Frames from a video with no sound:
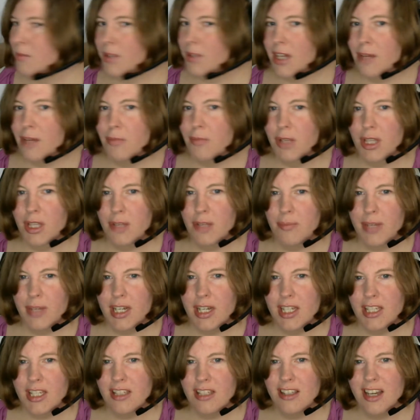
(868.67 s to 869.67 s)
that'd be the
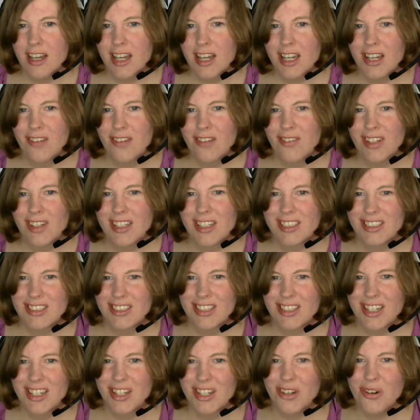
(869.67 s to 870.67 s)
best lighting because,
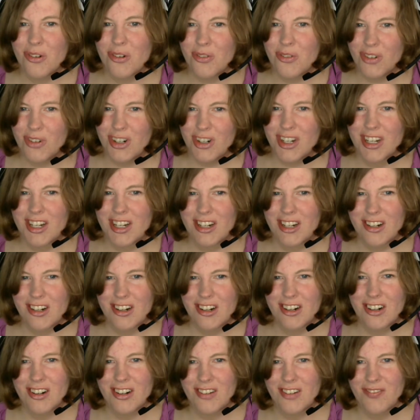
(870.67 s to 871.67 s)
like, over
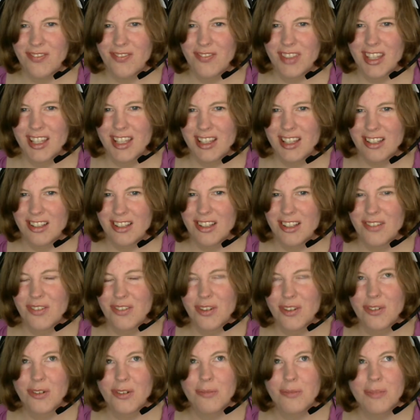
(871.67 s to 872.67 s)
here in the
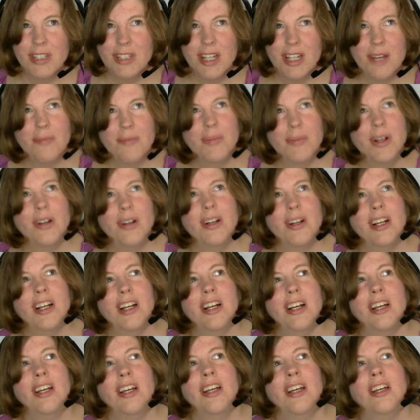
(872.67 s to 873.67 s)
living room type area,
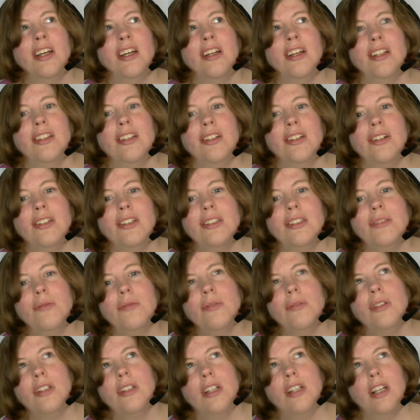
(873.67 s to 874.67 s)
there isn't
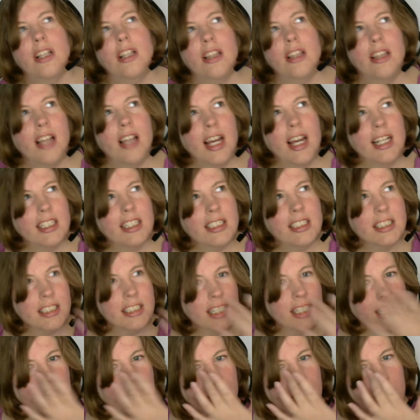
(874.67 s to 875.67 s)
really a light
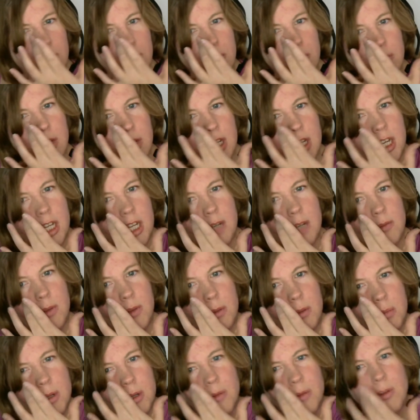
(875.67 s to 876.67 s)
set up. And
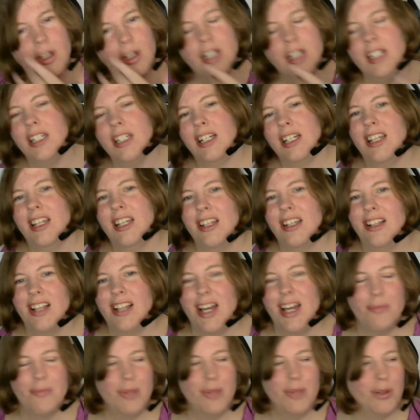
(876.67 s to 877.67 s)
we've been wanting to get a
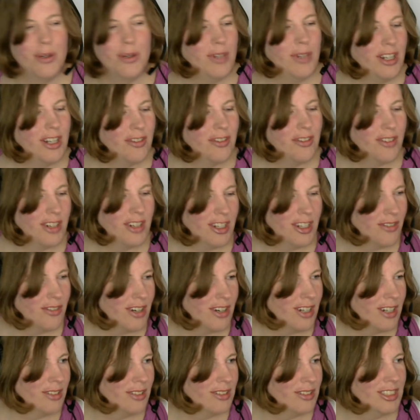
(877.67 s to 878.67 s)
lamp and we never get
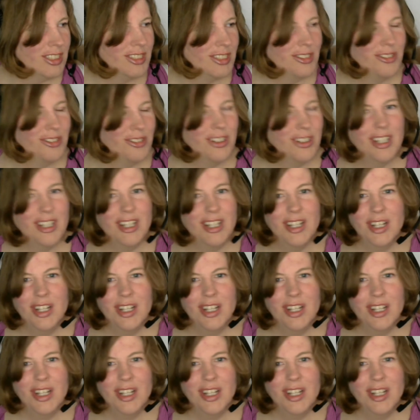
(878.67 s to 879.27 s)
around to it.